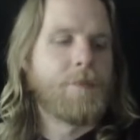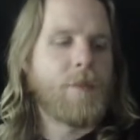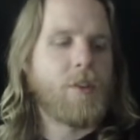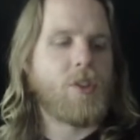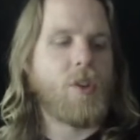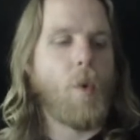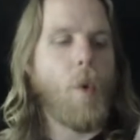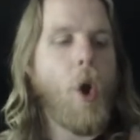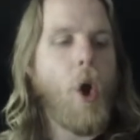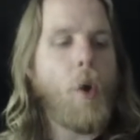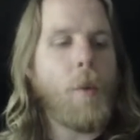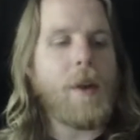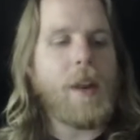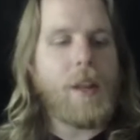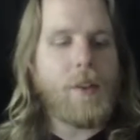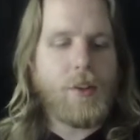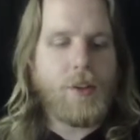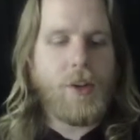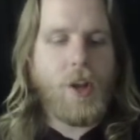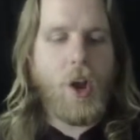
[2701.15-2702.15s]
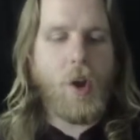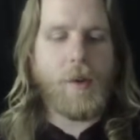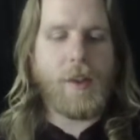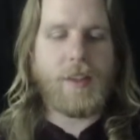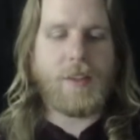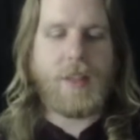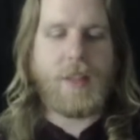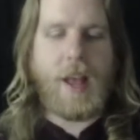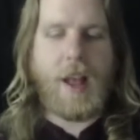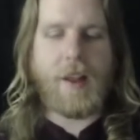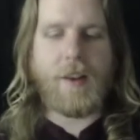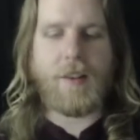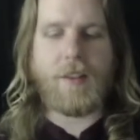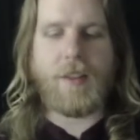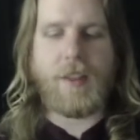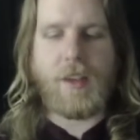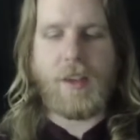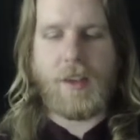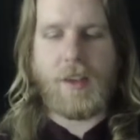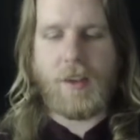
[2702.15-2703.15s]
So all we need to know is that
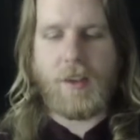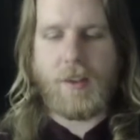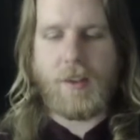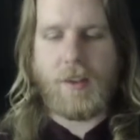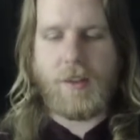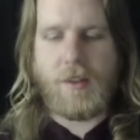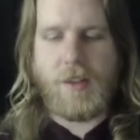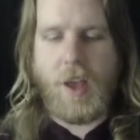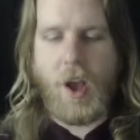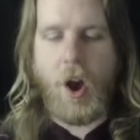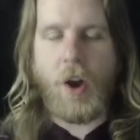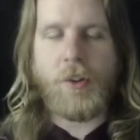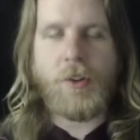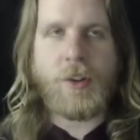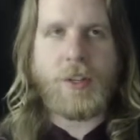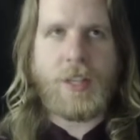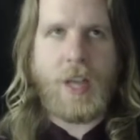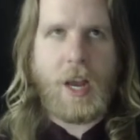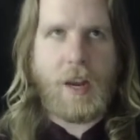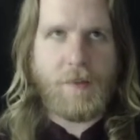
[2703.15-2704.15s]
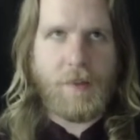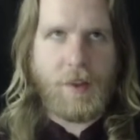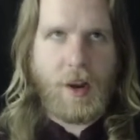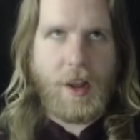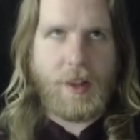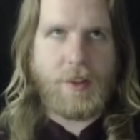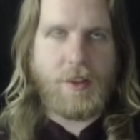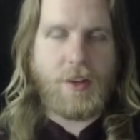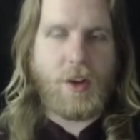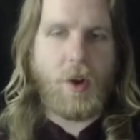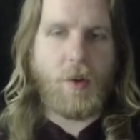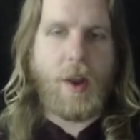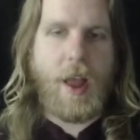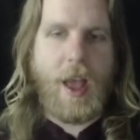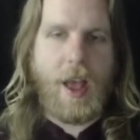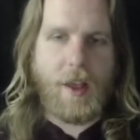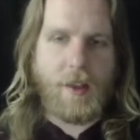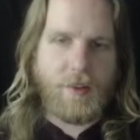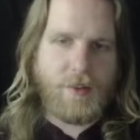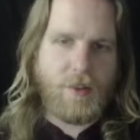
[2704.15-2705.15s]
the underside of the Nightstone
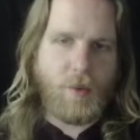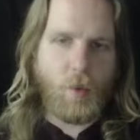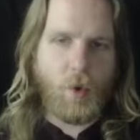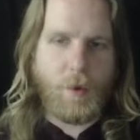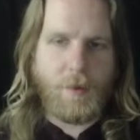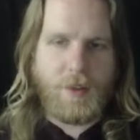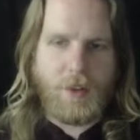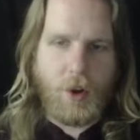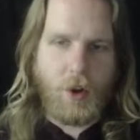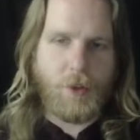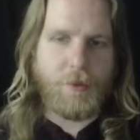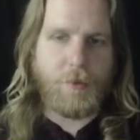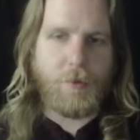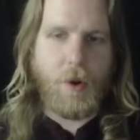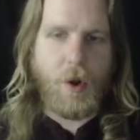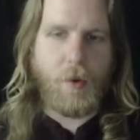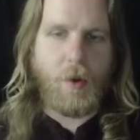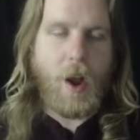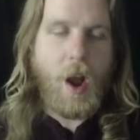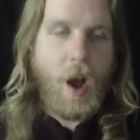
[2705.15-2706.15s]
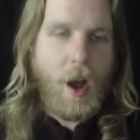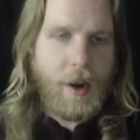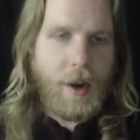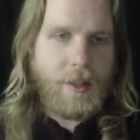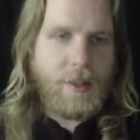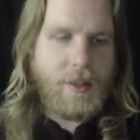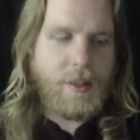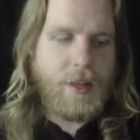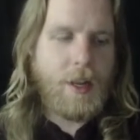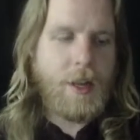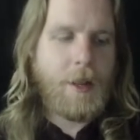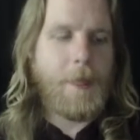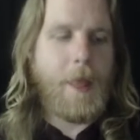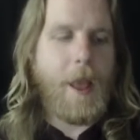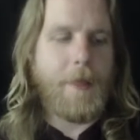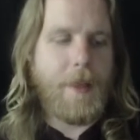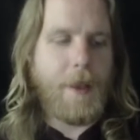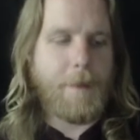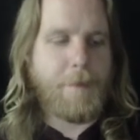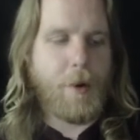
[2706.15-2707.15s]
has the Wormskull throne on it,
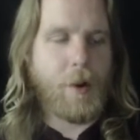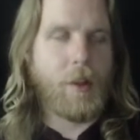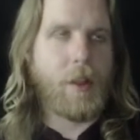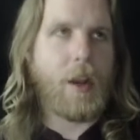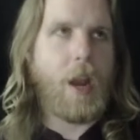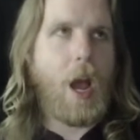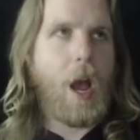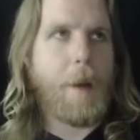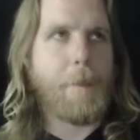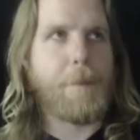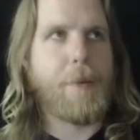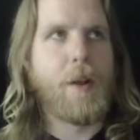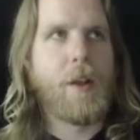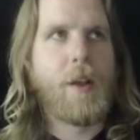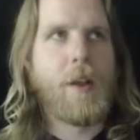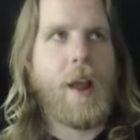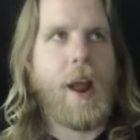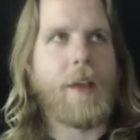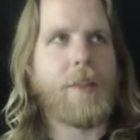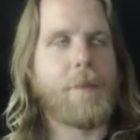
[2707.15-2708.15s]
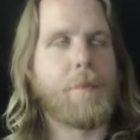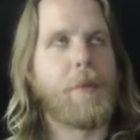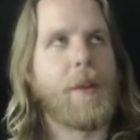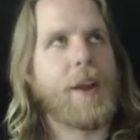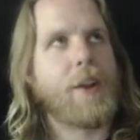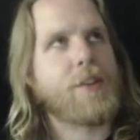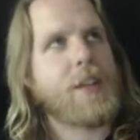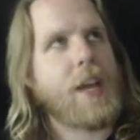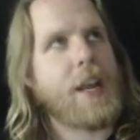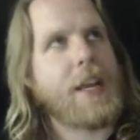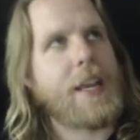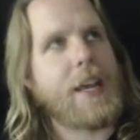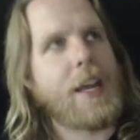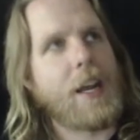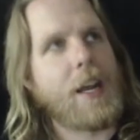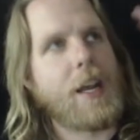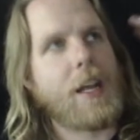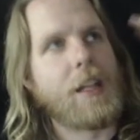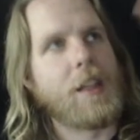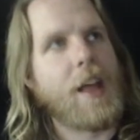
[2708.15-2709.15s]
and they pull it up and the players kind of get
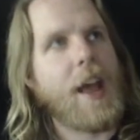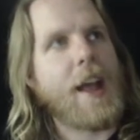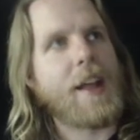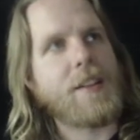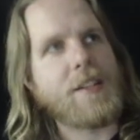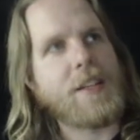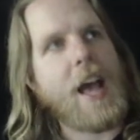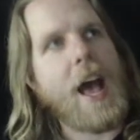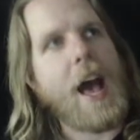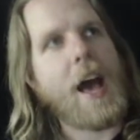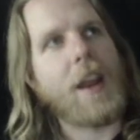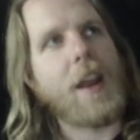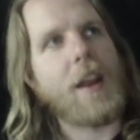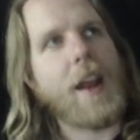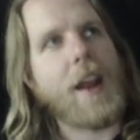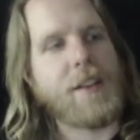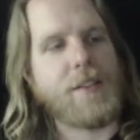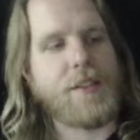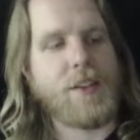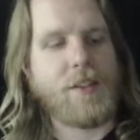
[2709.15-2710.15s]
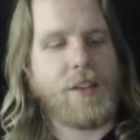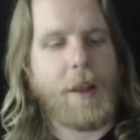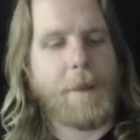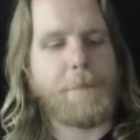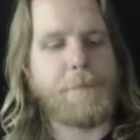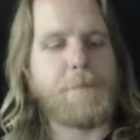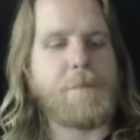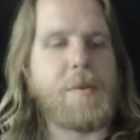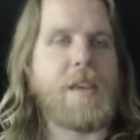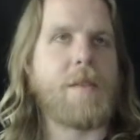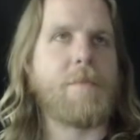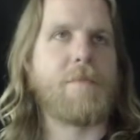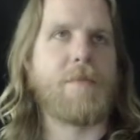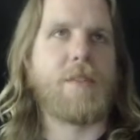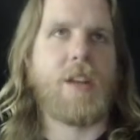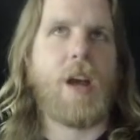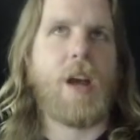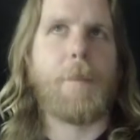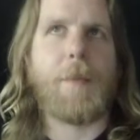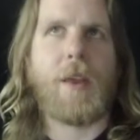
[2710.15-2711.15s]
a glance at it as it's like
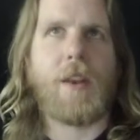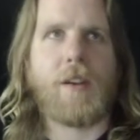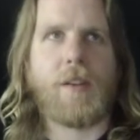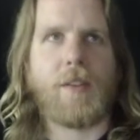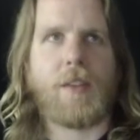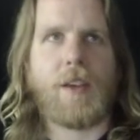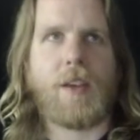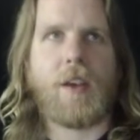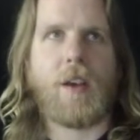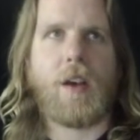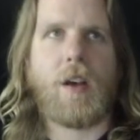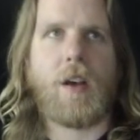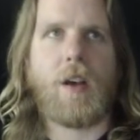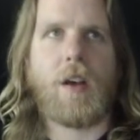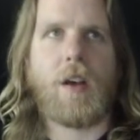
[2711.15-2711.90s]
beamed up into the